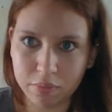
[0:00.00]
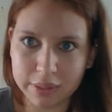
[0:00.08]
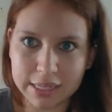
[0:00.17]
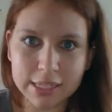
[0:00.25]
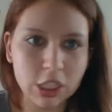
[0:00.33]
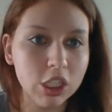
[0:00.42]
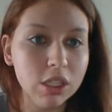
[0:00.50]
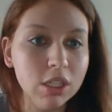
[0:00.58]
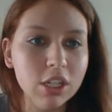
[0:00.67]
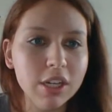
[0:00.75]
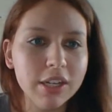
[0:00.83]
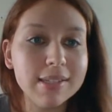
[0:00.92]
presenter
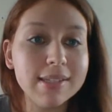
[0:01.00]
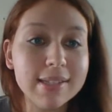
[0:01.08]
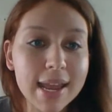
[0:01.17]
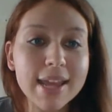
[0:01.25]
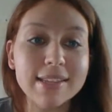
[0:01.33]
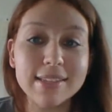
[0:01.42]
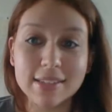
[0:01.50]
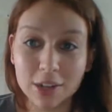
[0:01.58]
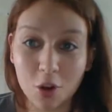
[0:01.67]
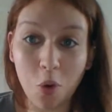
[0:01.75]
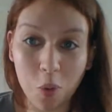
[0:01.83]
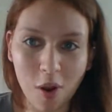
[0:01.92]
says,
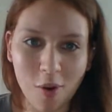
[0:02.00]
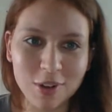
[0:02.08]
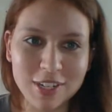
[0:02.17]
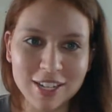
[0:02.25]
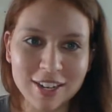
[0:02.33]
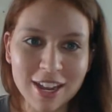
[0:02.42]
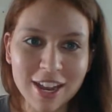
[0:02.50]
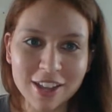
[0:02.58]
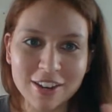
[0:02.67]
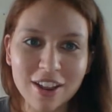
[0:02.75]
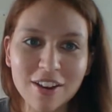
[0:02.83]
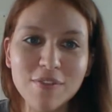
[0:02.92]
quote,
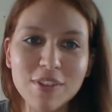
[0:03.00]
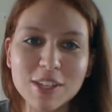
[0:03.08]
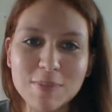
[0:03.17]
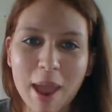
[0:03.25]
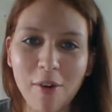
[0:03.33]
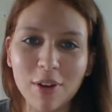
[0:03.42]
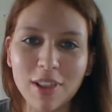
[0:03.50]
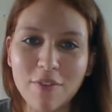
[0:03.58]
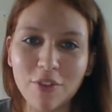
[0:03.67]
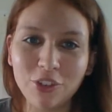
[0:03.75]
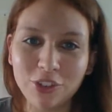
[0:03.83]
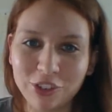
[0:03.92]
none of this power
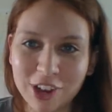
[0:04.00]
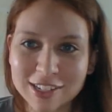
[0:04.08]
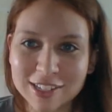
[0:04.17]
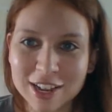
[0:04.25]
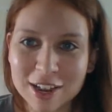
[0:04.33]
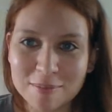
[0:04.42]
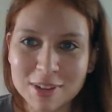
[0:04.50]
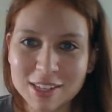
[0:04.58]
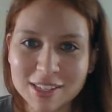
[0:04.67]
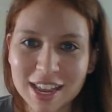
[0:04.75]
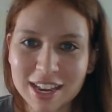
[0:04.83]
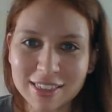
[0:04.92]
level shit
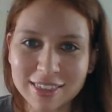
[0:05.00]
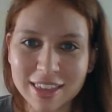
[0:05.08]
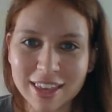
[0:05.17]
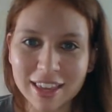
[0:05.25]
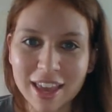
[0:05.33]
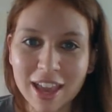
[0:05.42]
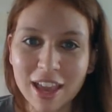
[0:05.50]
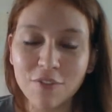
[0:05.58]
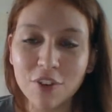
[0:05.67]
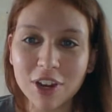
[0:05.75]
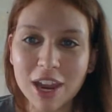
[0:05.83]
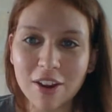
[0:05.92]
means anything if
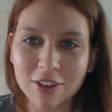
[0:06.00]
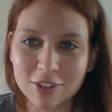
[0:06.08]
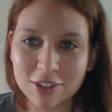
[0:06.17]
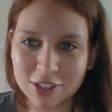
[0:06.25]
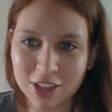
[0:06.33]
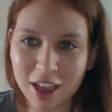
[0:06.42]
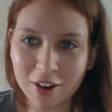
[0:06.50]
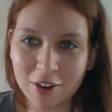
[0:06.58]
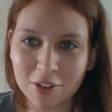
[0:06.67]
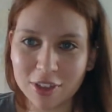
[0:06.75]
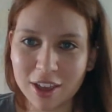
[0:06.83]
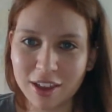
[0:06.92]
your characters suck
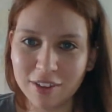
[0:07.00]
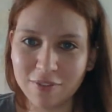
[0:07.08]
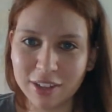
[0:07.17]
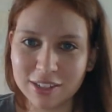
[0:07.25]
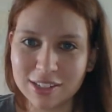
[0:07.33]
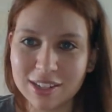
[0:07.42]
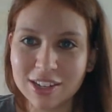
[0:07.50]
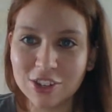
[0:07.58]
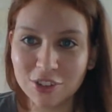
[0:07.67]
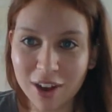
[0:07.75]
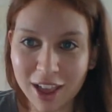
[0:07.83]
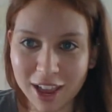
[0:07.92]
or the conflict is
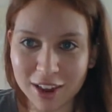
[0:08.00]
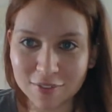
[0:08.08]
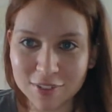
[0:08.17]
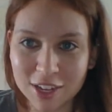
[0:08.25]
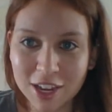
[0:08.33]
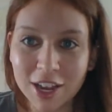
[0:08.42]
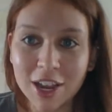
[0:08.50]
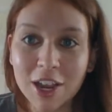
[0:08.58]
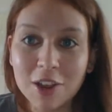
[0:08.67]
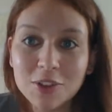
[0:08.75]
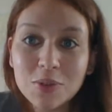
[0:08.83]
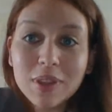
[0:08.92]
contrived.
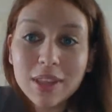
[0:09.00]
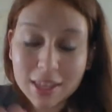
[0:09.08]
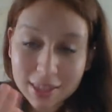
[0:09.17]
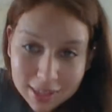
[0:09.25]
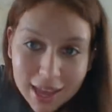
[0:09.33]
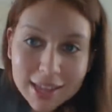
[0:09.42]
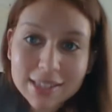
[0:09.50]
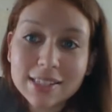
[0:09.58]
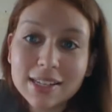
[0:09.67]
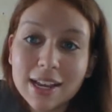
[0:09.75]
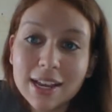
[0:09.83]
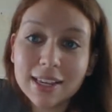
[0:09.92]
So, like,
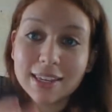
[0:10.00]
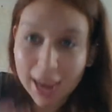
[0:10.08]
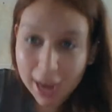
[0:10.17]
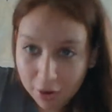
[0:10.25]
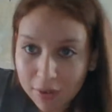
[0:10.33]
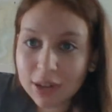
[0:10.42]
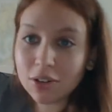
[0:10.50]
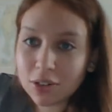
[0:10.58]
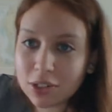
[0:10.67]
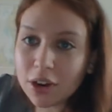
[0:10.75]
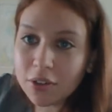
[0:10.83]
yes, characters